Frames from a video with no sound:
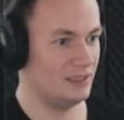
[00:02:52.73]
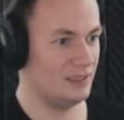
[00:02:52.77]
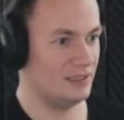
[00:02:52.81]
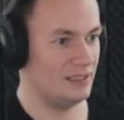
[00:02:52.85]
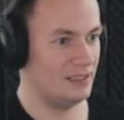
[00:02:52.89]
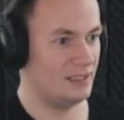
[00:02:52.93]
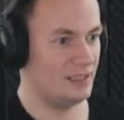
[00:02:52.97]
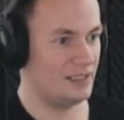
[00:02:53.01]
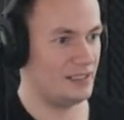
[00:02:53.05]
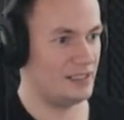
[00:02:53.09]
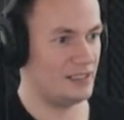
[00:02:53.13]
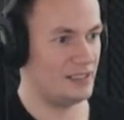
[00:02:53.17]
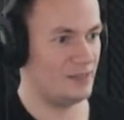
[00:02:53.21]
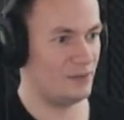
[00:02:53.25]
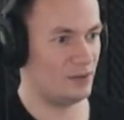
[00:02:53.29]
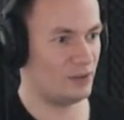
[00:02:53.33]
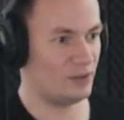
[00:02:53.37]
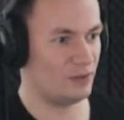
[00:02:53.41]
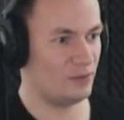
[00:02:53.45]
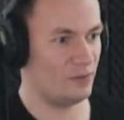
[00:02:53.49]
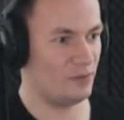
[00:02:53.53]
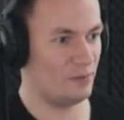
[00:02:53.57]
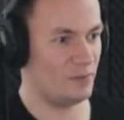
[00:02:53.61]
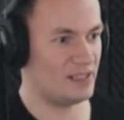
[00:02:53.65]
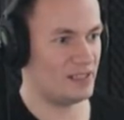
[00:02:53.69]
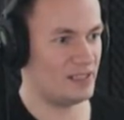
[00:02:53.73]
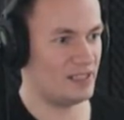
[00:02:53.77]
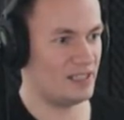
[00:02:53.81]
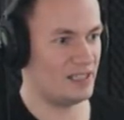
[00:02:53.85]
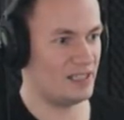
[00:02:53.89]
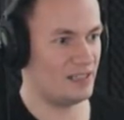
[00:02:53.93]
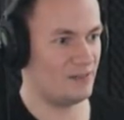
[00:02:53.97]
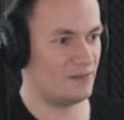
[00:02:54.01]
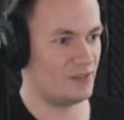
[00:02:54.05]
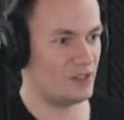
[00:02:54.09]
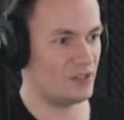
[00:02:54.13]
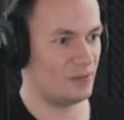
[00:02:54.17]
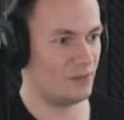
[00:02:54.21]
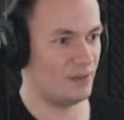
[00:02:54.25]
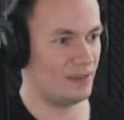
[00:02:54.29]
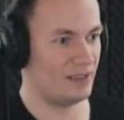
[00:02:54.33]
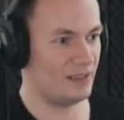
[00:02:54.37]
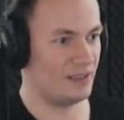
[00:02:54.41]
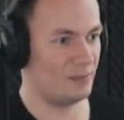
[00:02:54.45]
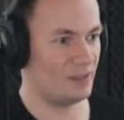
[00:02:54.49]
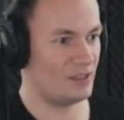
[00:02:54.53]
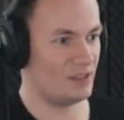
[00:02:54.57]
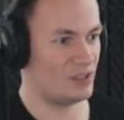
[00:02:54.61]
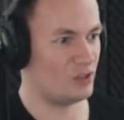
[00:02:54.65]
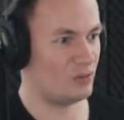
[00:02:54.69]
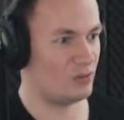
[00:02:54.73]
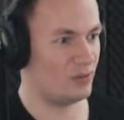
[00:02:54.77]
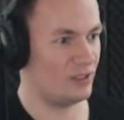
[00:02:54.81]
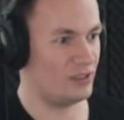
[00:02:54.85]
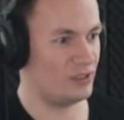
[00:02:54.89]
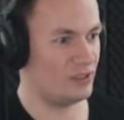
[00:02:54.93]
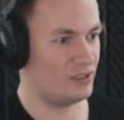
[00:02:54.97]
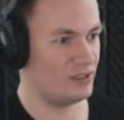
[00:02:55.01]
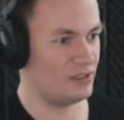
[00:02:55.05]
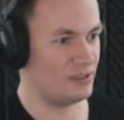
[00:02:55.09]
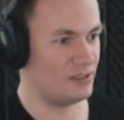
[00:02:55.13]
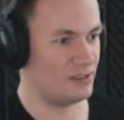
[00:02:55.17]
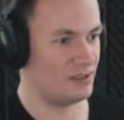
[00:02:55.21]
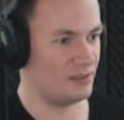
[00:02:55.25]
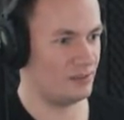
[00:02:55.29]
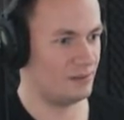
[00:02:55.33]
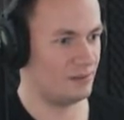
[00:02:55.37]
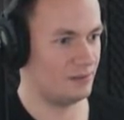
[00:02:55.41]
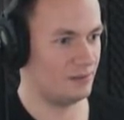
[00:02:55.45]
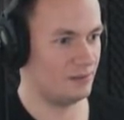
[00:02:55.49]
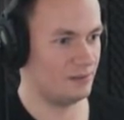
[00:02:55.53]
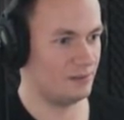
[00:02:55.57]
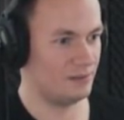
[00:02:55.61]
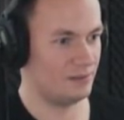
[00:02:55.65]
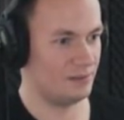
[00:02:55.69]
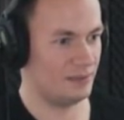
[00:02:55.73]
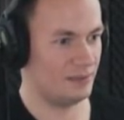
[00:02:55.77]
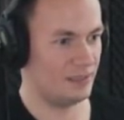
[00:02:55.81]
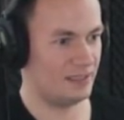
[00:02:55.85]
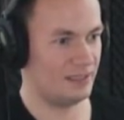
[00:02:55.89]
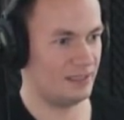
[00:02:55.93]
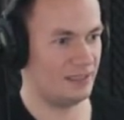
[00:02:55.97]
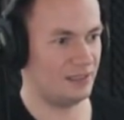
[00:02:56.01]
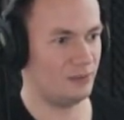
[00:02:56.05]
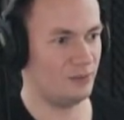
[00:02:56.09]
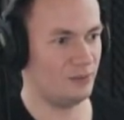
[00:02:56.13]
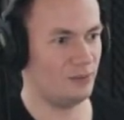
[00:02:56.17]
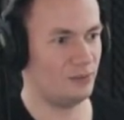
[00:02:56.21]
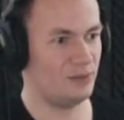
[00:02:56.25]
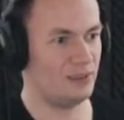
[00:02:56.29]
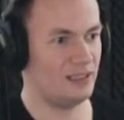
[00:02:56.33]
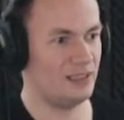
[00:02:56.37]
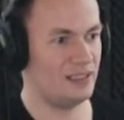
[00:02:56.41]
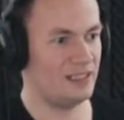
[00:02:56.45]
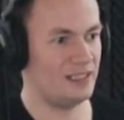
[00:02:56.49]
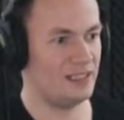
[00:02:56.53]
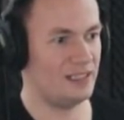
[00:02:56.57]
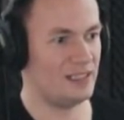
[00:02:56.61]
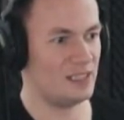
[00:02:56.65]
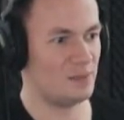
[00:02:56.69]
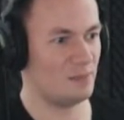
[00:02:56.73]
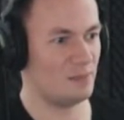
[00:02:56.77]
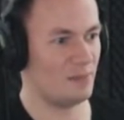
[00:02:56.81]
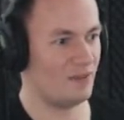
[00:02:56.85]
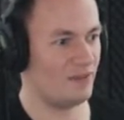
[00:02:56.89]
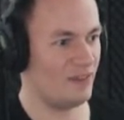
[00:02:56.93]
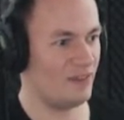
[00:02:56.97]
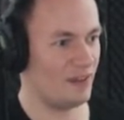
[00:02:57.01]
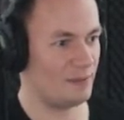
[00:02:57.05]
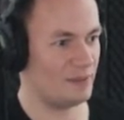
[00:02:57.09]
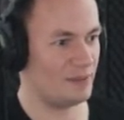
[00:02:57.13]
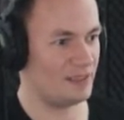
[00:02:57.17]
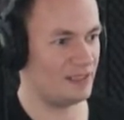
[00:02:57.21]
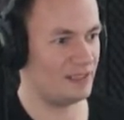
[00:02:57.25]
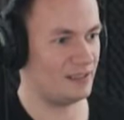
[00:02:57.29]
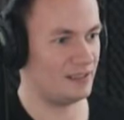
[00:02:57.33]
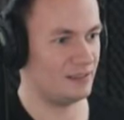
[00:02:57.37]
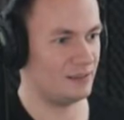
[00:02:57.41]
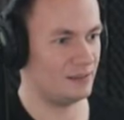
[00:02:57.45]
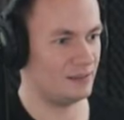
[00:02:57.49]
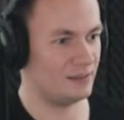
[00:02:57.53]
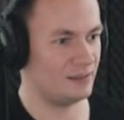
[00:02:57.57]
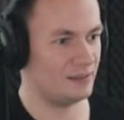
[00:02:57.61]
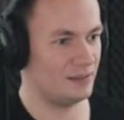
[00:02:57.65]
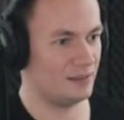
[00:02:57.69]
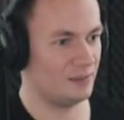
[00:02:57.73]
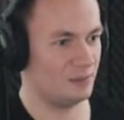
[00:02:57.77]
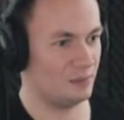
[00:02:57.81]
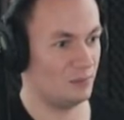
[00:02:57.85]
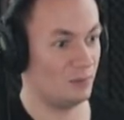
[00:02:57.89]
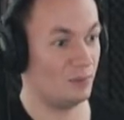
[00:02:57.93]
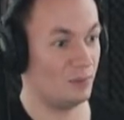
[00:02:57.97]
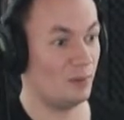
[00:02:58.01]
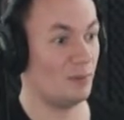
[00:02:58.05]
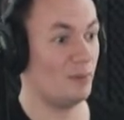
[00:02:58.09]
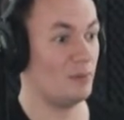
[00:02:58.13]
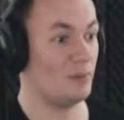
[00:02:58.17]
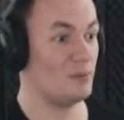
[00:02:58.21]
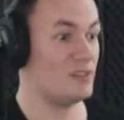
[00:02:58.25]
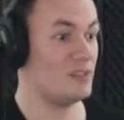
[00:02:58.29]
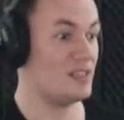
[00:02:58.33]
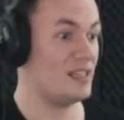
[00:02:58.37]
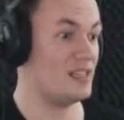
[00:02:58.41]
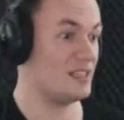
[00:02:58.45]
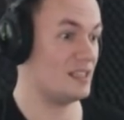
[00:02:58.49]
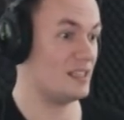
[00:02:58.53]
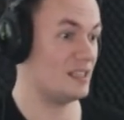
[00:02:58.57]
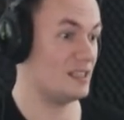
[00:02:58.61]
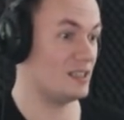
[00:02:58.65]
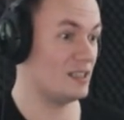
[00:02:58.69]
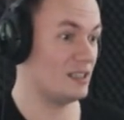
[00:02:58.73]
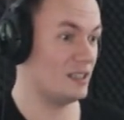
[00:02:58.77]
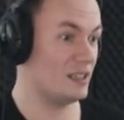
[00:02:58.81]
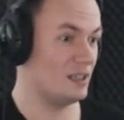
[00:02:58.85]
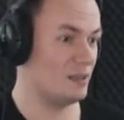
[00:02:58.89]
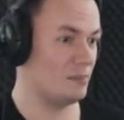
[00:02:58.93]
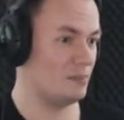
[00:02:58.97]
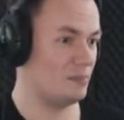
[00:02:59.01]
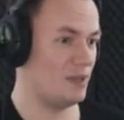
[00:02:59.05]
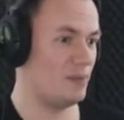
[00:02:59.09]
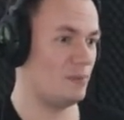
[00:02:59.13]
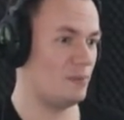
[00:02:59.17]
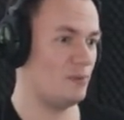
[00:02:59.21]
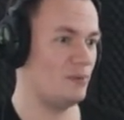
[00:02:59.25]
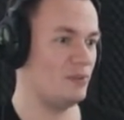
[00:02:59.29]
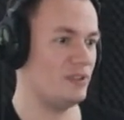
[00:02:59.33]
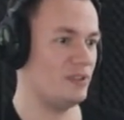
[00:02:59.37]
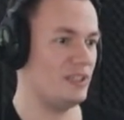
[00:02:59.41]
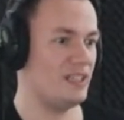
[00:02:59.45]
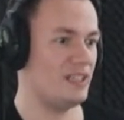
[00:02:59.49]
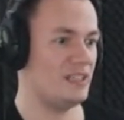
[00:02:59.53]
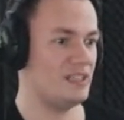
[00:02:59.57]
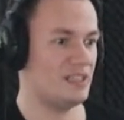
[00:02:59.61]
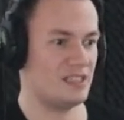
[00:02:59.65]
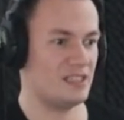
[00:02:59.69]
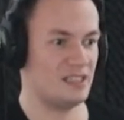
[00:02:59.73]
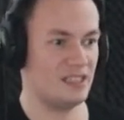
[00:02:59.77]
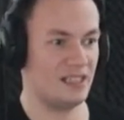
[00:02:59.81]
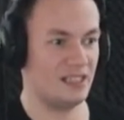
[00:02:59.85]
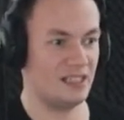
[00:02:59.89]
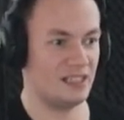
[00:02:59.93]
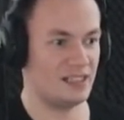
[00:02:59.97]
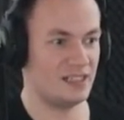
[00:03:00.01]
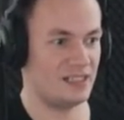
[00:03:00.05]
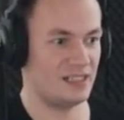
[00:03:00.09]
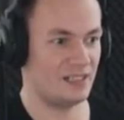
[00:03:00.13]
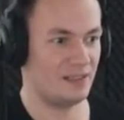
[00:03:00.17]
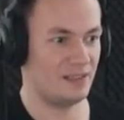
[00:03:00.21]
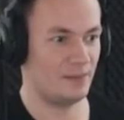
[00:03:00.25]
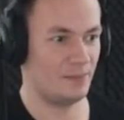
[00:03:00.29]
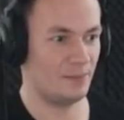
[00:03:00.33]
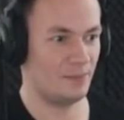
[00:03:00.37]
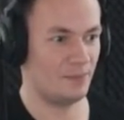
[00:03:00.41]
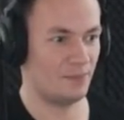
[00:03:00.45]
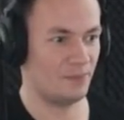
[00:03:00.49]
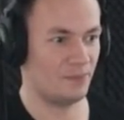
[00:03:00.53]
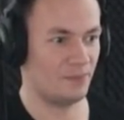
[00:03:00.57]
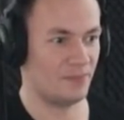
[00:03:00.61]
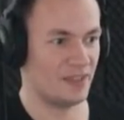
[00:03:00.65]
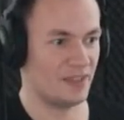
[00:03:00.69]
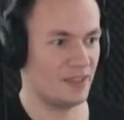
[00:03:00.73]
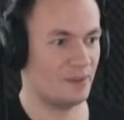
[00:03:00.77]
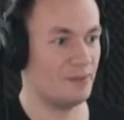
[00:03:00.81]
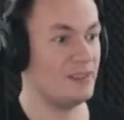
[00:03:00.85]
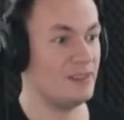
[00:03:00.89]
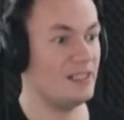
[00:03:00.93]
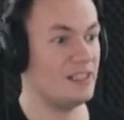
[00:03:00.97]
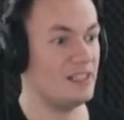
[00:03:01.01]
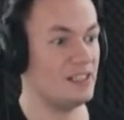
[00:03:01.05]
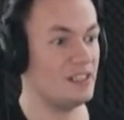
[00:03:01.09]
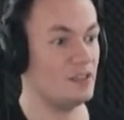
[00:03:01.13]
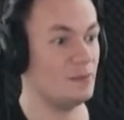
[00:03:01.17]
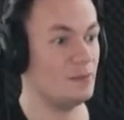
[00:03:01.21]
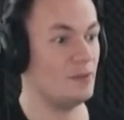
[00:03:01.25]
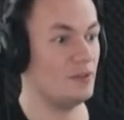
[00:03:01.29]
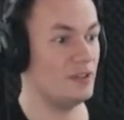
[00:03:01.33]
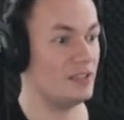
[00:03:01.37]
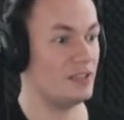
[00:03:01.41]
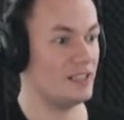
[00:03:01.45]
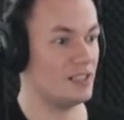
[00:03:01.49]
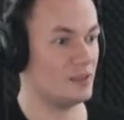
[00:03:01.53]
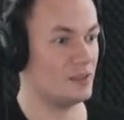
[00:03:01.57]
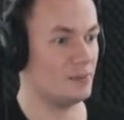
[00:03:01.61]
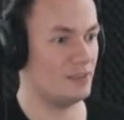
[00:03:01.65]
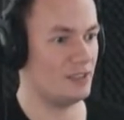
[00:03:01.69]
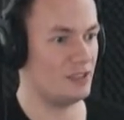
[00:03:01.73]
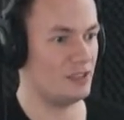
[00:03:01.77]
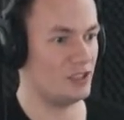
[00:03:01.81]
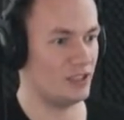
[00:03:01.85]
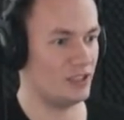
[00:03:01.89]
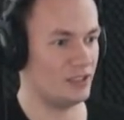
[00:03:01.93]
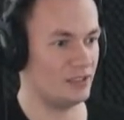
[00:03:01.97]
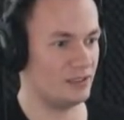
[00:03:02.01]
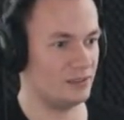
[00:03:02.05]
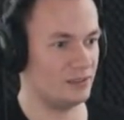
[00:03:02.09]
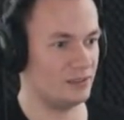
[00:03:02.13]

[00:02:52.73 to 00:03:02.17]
It is difficult for me to live surrounded by strangers. I think that all I need is my family. But my mom says that people need society, that we need to communicate with each other